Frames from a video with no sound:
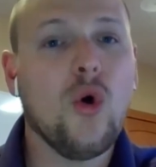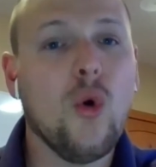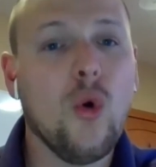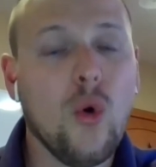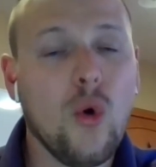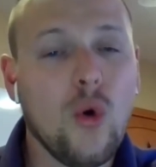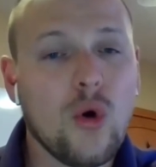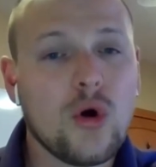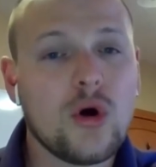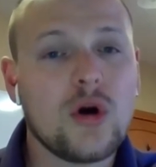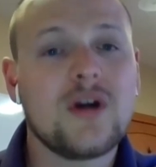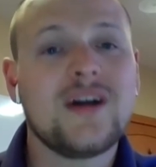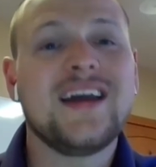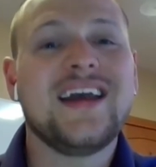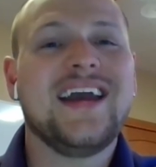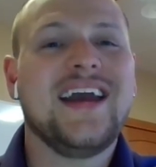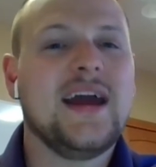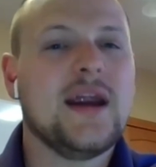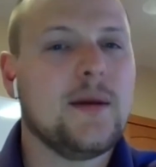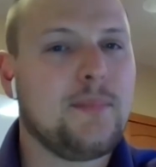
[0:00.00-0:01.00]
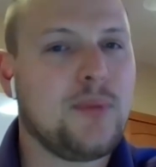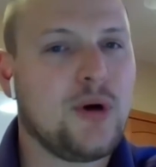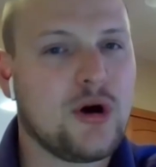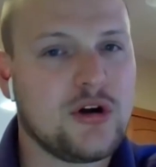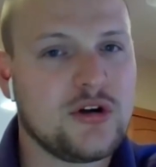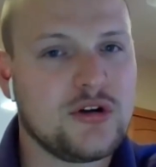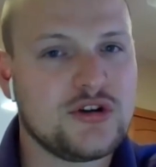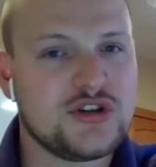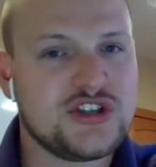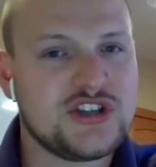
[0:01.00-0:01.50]
or in a
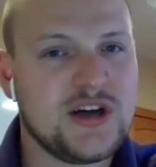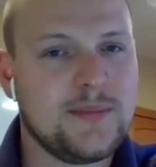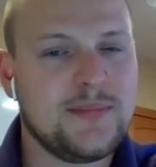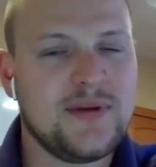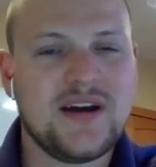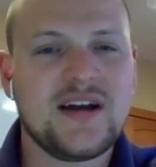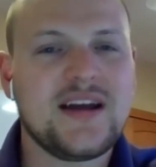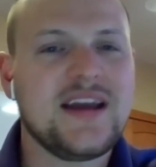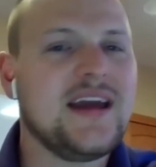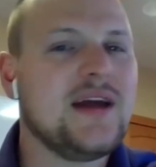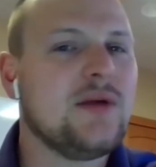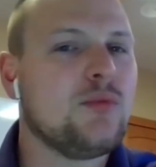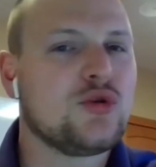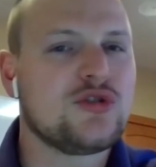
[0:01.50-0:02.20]
partnership. And again,